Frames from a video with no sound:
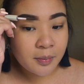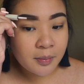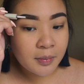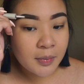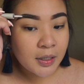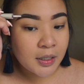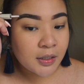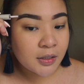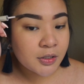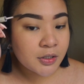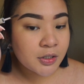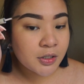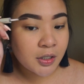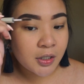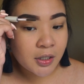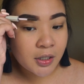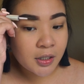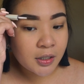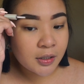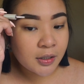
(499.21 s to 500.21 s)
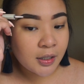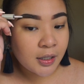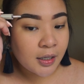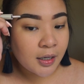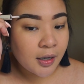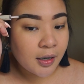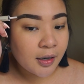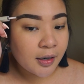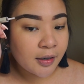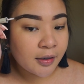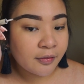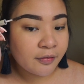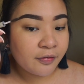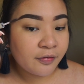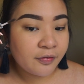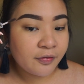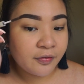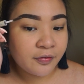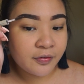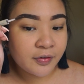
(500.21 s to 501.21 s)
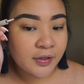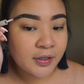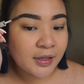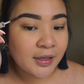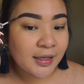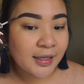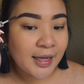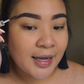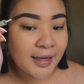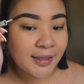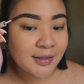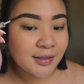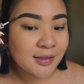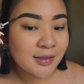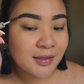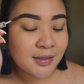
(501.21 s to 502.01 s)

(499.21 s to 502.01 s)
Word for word: make sure they are flat